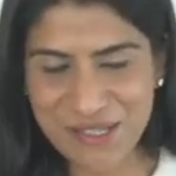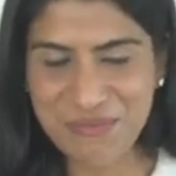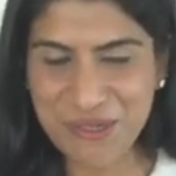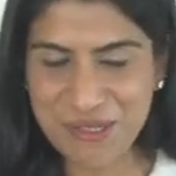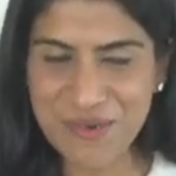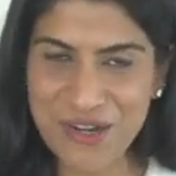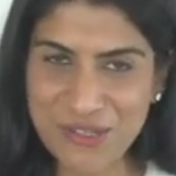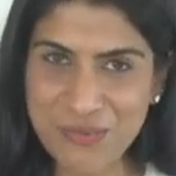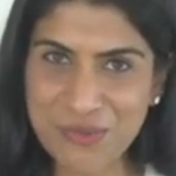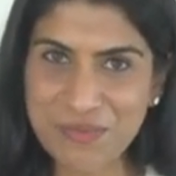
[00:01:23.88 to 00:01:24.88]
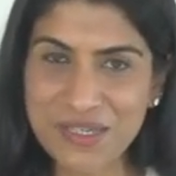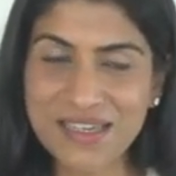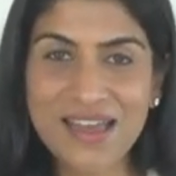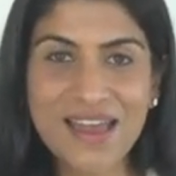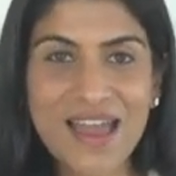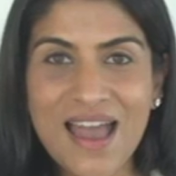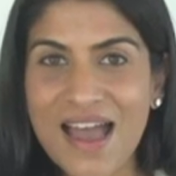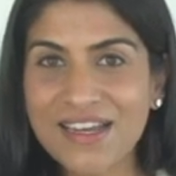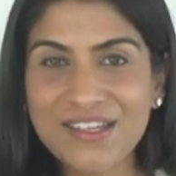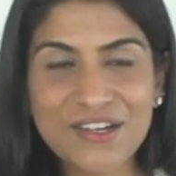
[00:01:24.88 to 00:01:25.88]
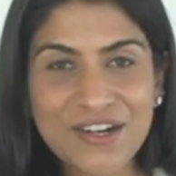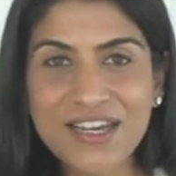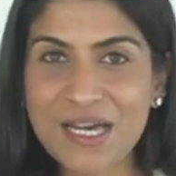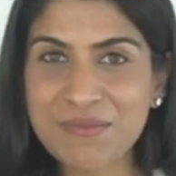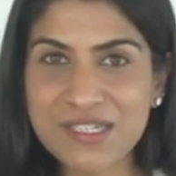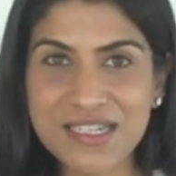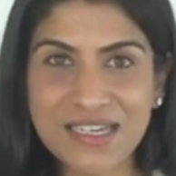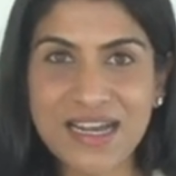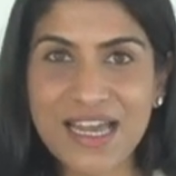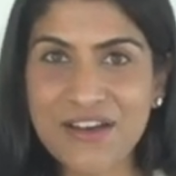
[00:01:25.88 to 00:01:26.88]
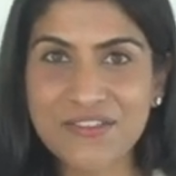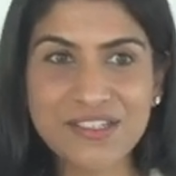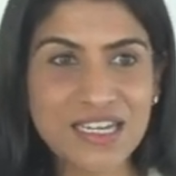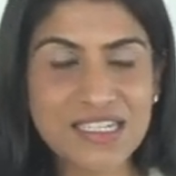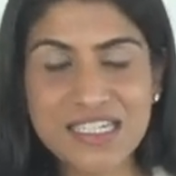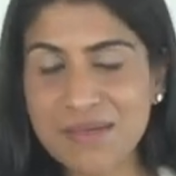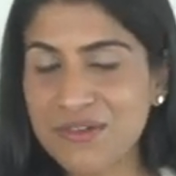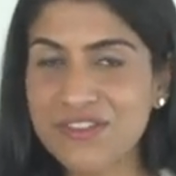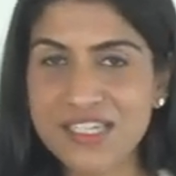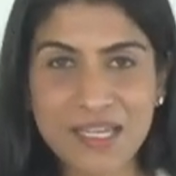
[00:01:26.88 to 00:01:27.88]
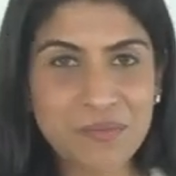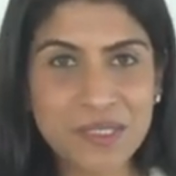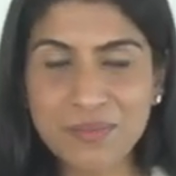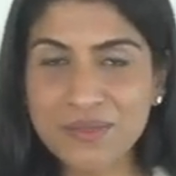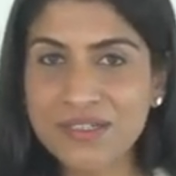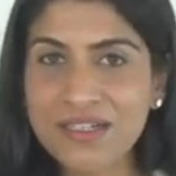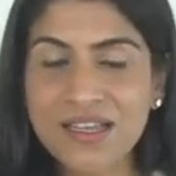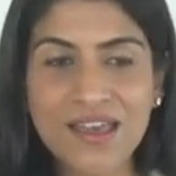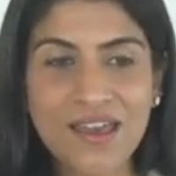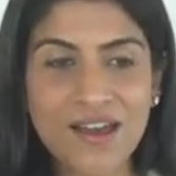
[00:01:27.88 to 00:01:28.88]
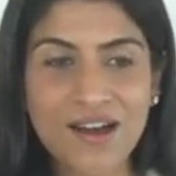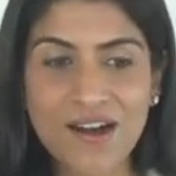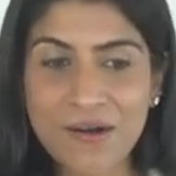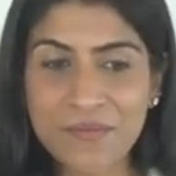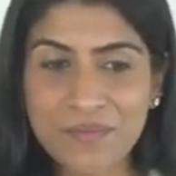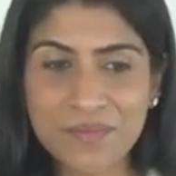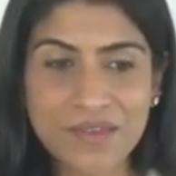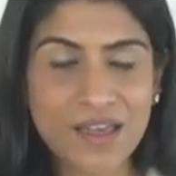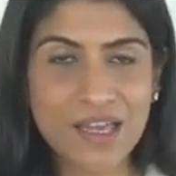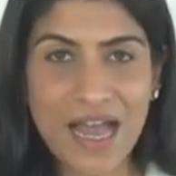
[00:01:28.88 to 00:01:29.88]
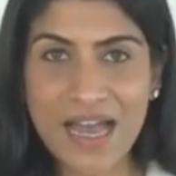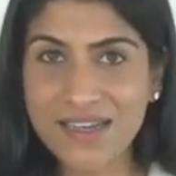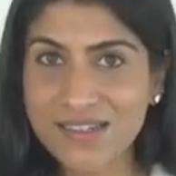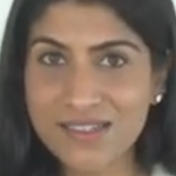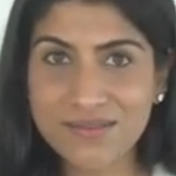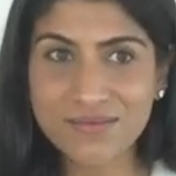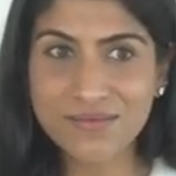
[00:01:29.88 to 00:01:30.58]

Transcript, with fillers: as most parents would be. And here I am today. I have a, a team of 10 people, um, and